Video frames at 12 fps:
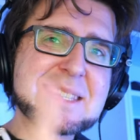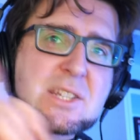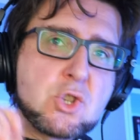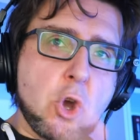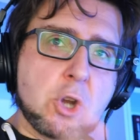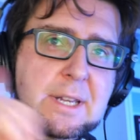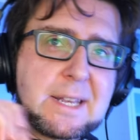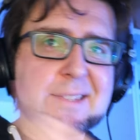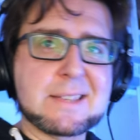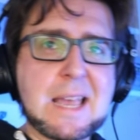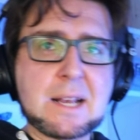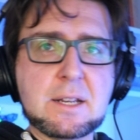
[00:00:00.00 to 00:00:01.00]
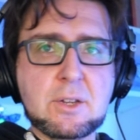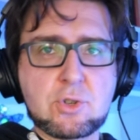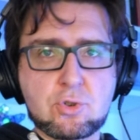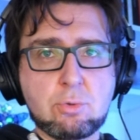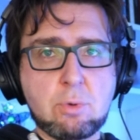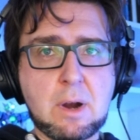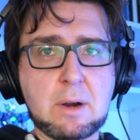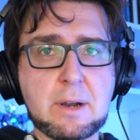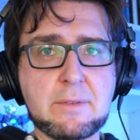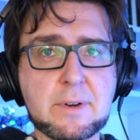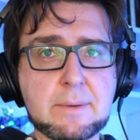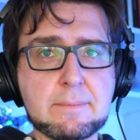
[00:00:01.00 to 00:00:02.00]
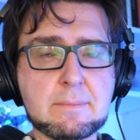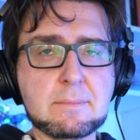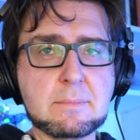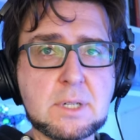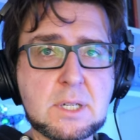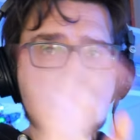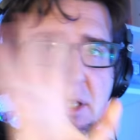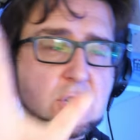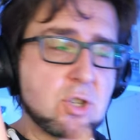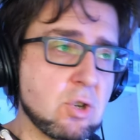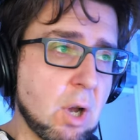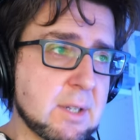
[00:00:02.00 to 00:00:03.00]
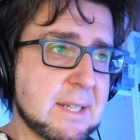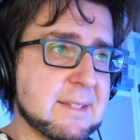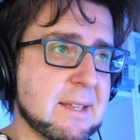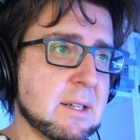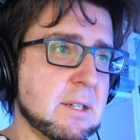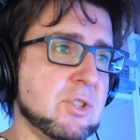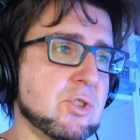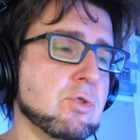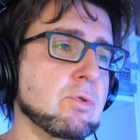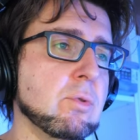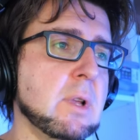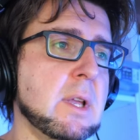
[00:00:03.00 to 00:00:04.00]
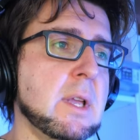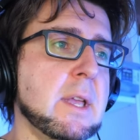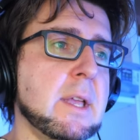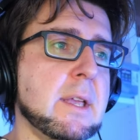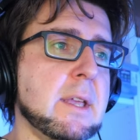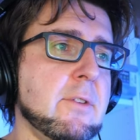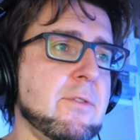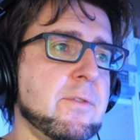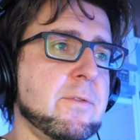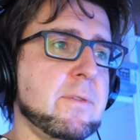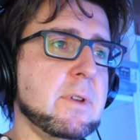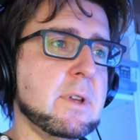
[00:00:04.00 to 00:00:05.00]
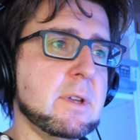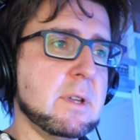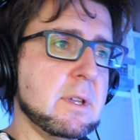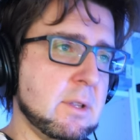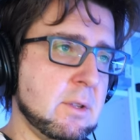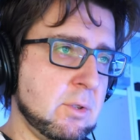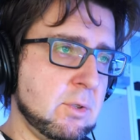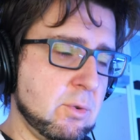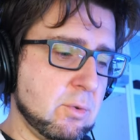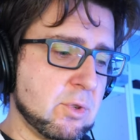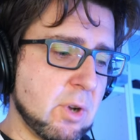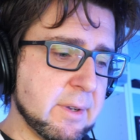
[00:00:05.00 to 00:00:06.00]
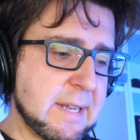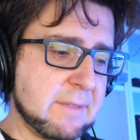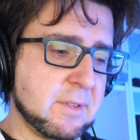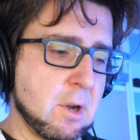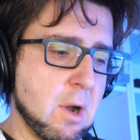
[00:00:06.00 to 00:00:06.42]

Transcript: is not exactly true, however. This is not exactly true. If you don't have the